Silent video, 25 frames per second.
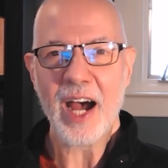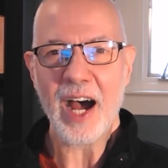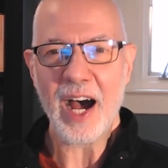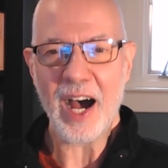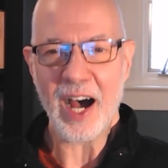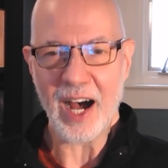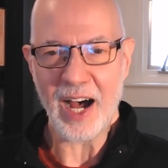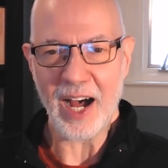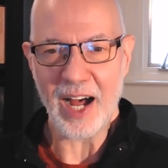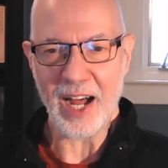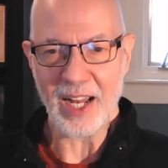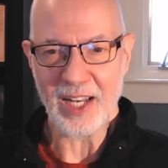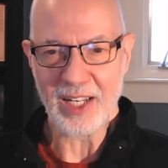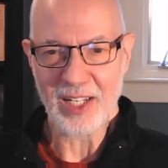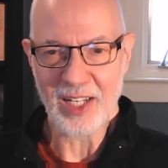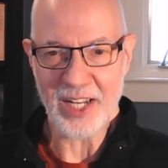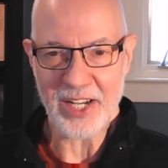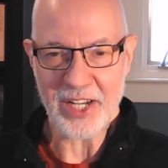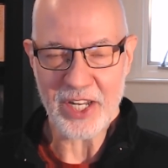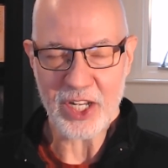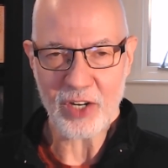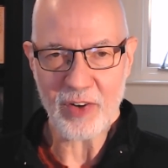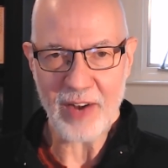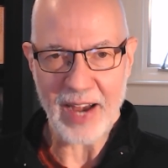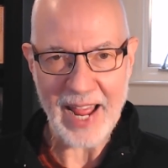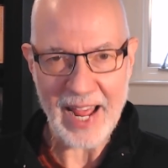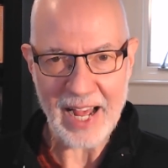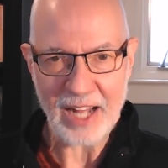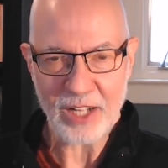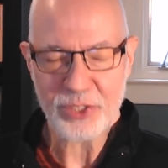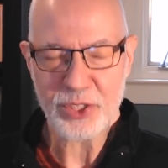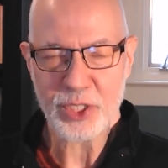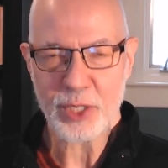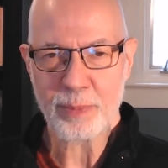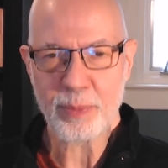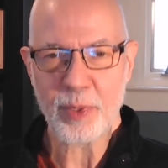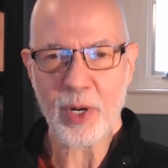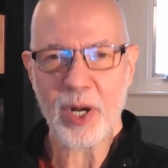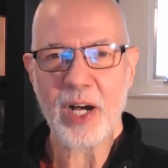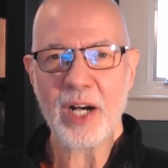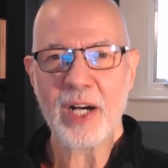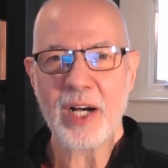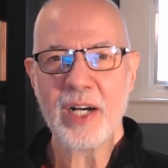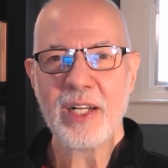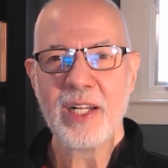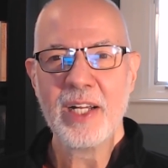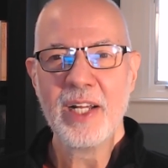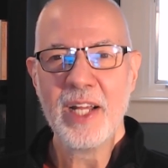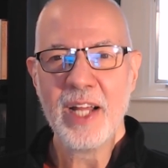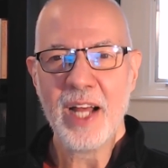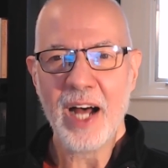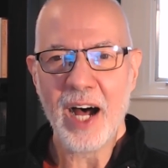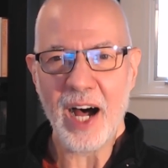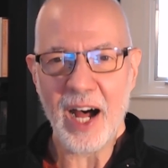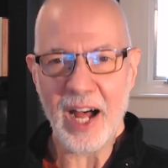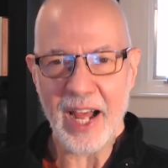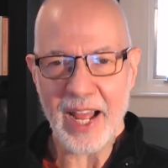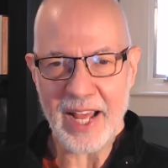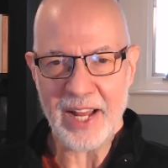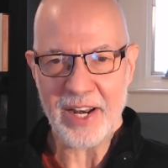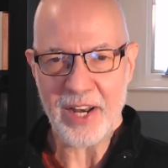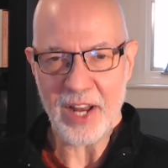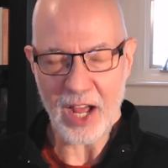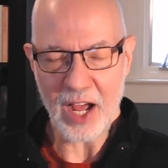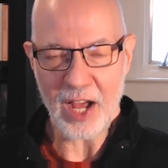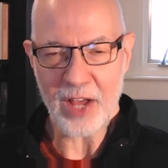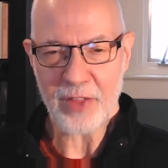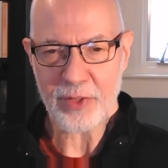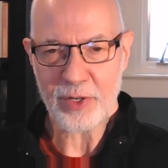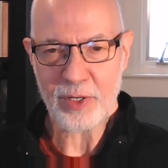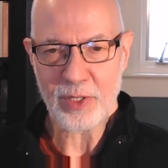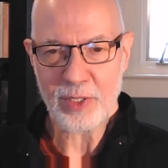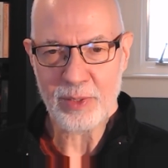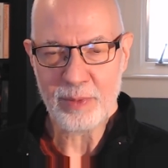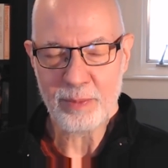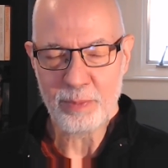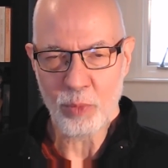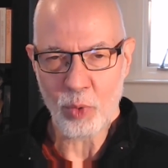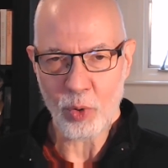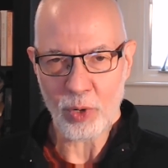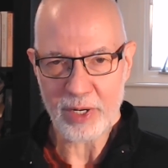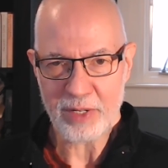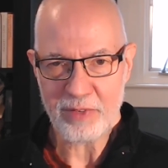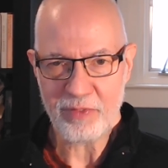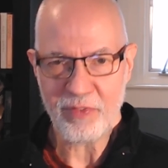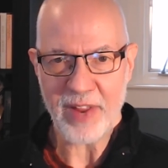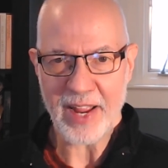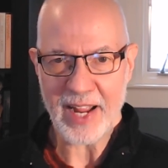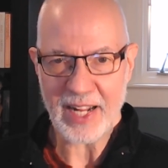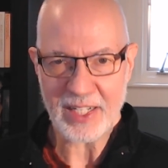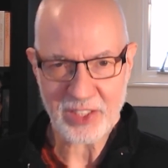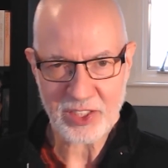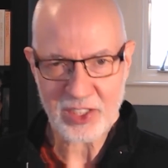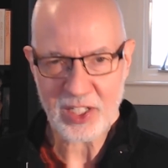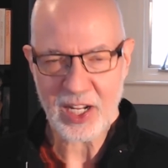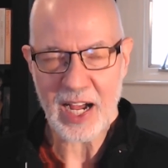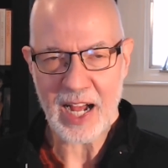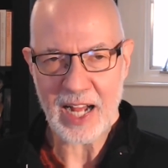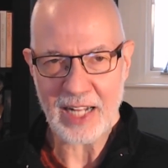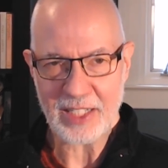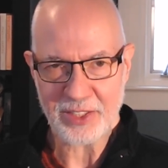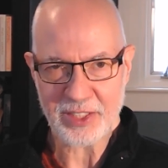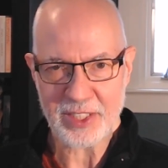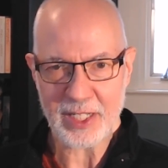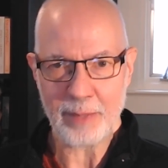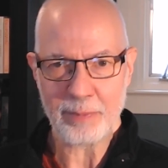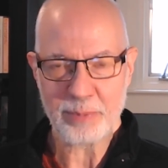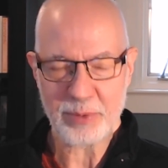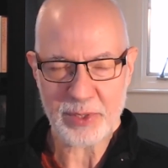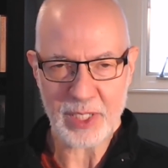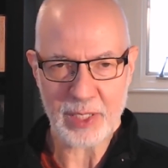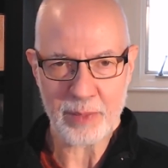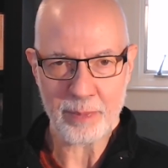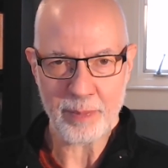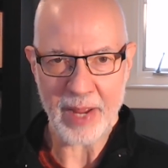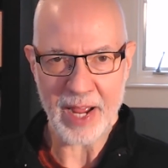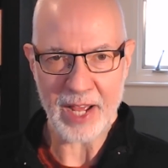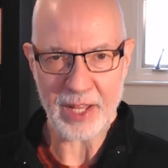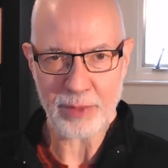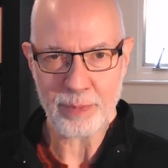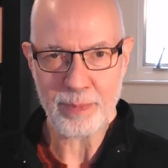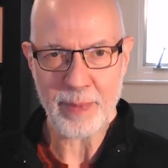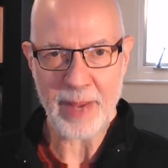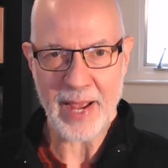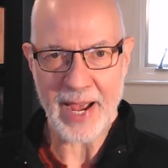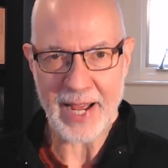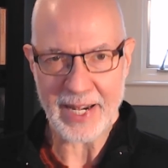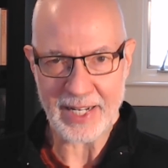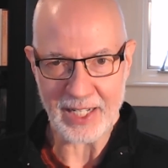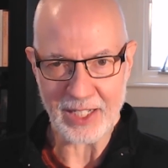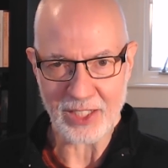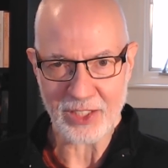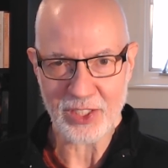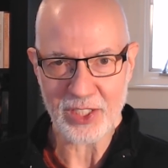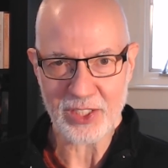linear algebra, and other more advanced concepts in mathematics.